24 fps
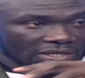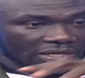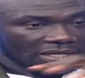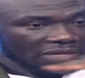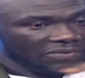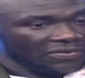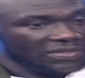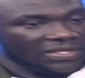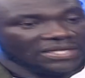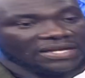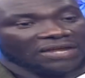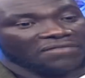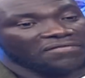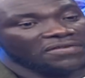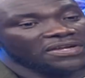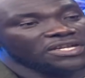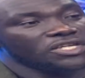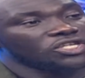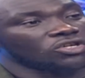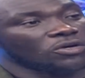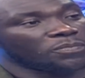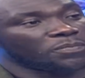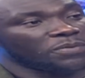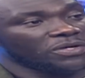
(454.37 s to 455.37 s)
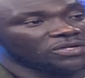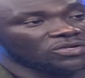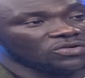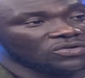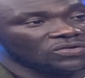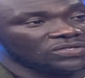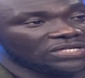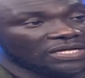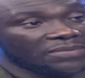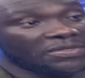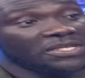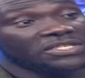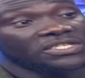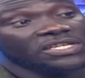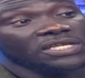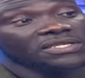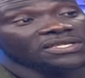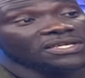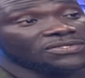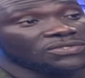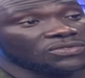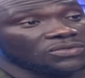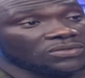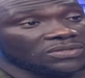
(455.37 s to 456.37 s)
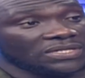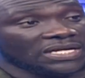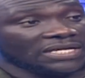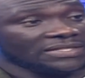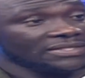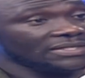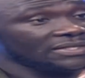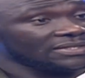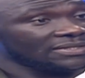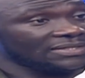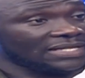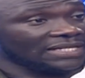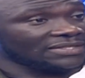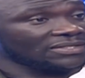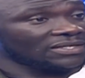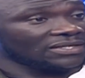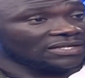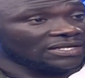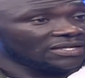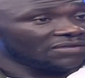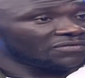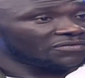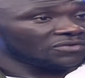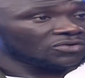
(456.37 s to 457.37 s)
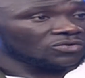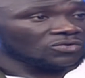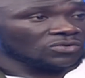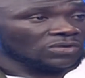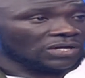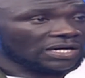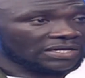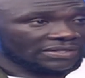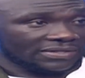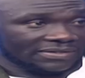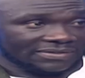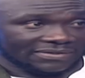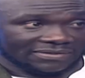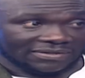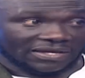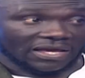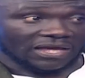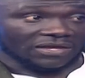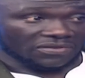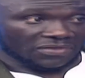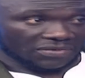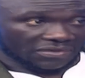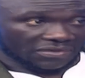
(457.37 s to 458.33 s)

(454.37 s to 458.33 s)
Within a very short period of time, it changes you. It doesn't leave you unscathed.